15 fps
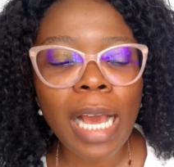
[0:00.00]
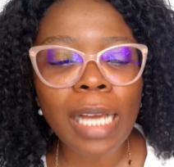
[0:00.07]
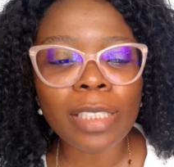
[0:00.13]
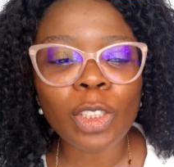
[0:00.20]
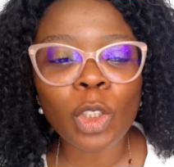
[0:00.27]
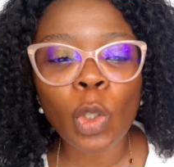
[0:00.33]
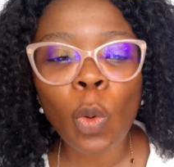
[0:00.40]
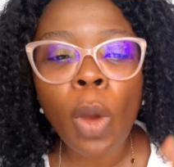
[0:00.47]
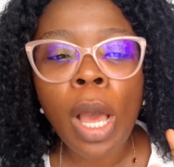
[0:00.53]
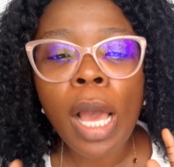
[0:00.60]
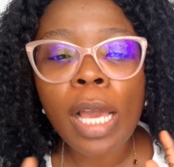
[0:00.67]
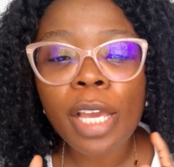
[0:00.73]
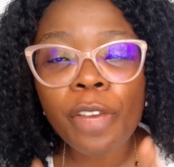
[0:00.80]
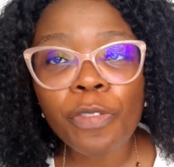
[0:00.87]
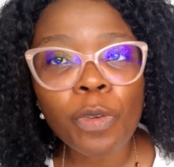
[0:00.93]
and so
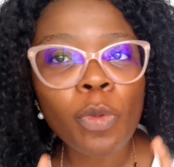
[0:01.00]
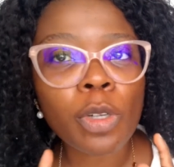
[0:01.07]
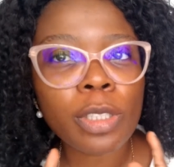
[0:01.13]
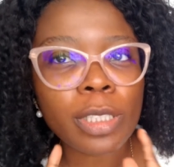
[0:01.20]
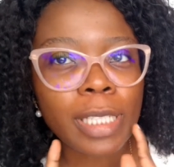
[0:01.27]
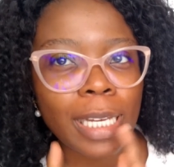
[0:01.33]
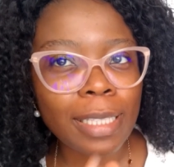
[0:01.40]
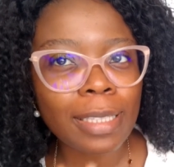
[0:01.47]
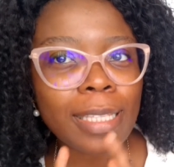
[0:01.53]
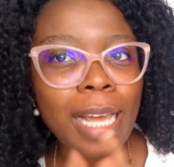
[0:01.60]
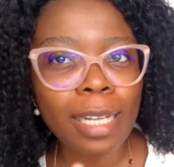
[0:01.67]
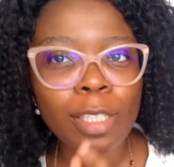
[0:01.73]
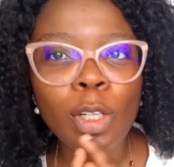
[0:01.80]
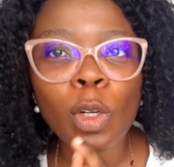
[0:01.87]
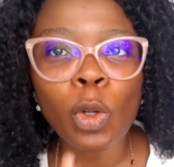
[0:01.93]
if you want to get
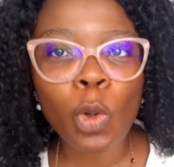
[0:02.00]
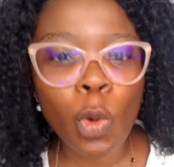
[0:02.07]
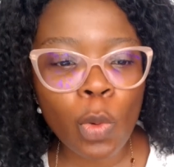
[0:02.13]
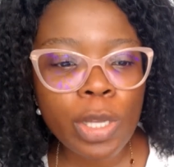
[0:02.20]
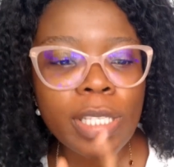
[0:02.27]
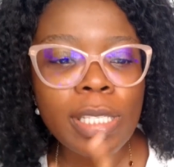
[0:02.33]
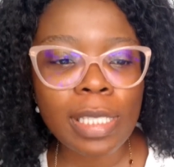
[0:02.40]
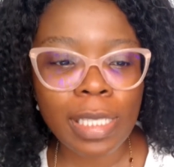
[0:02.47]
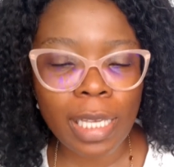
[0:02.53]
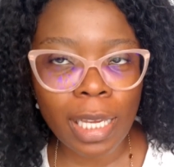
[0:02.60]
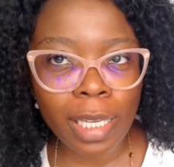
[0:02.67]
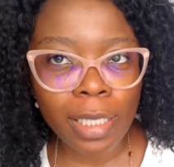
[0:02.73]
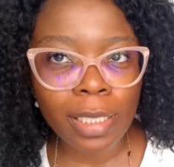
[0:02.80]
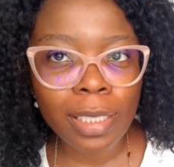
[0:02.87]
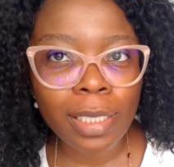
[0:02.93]
that glowy
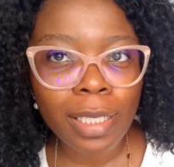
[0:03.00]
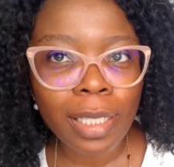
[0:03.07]
skin